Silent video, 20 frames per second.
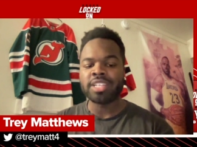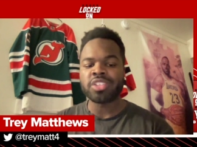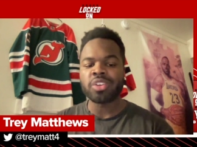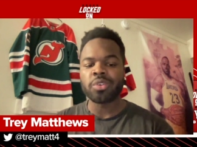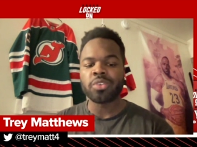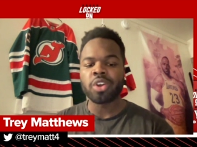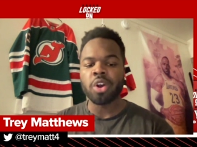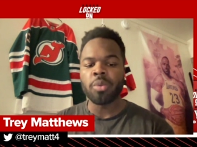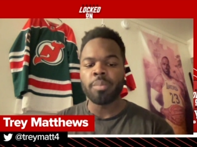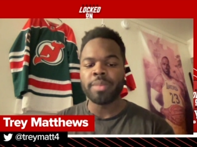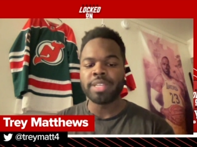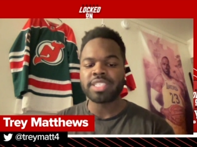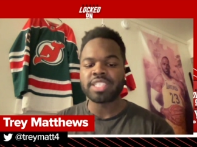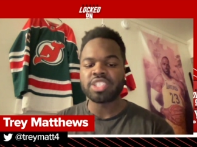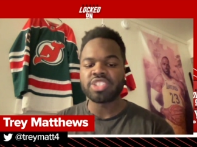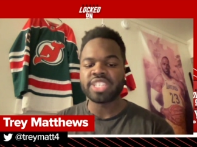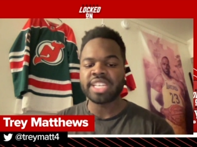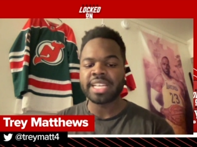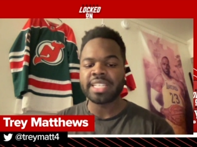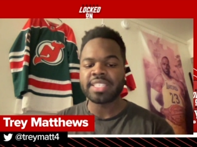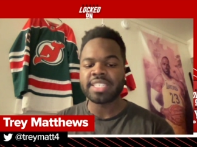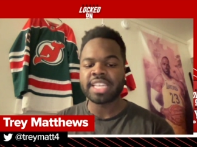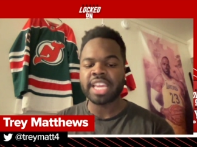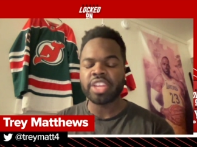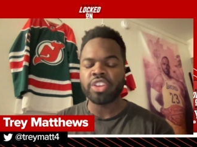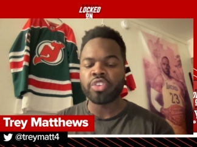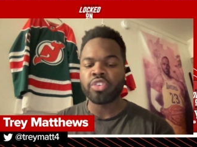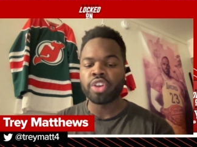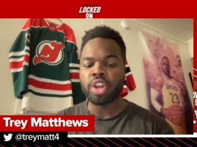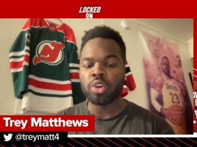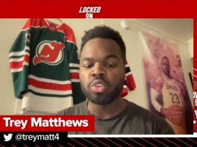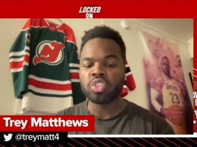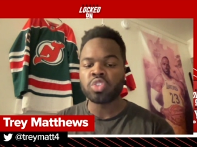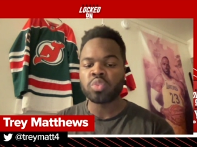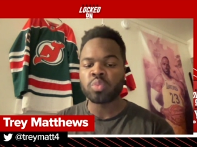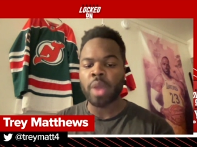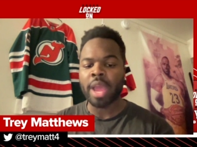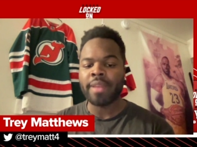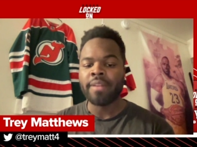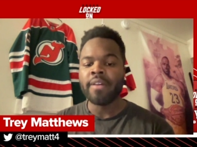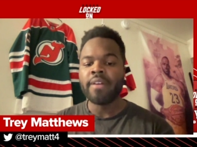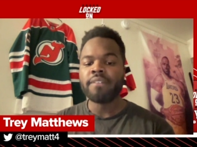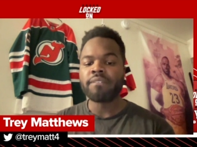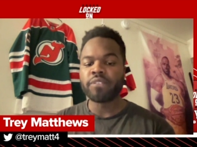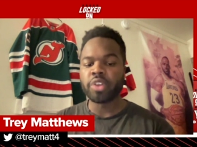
So don't miss a chance to get your no-sweat